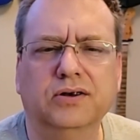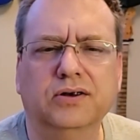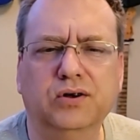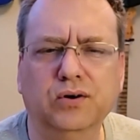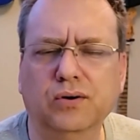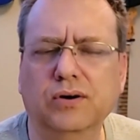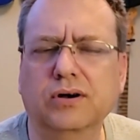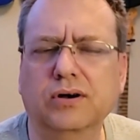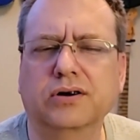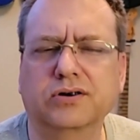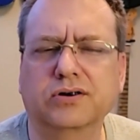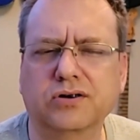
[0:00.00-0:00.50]
To
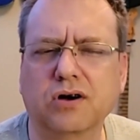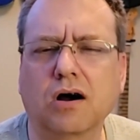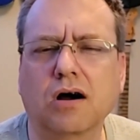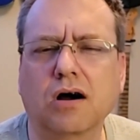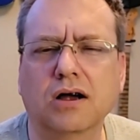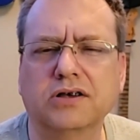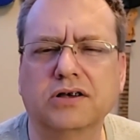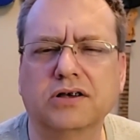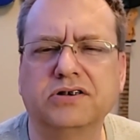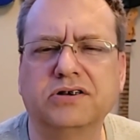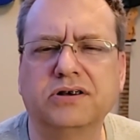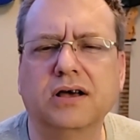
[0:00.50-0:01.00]
a
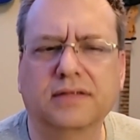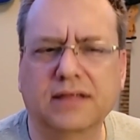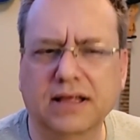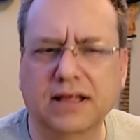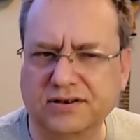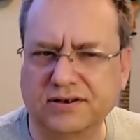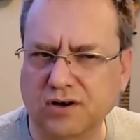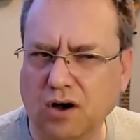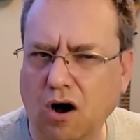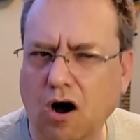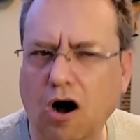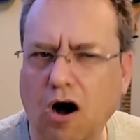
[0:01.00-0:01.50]
guitarist,
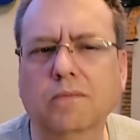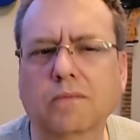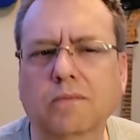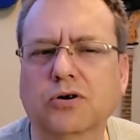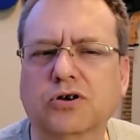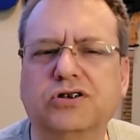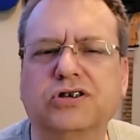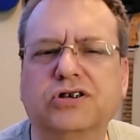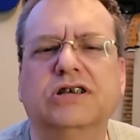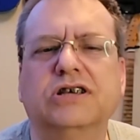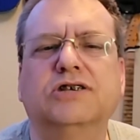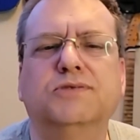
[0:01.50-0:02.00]
that's
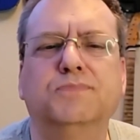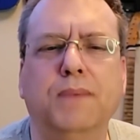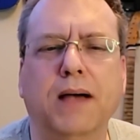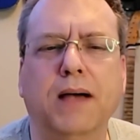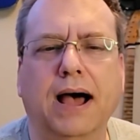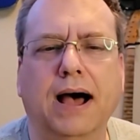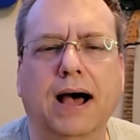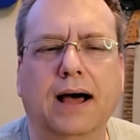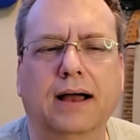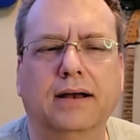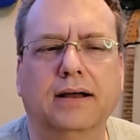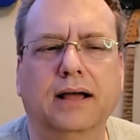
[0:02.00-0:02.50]
almost as
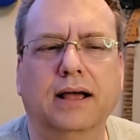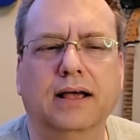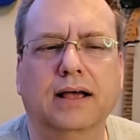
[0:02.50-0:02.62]
bad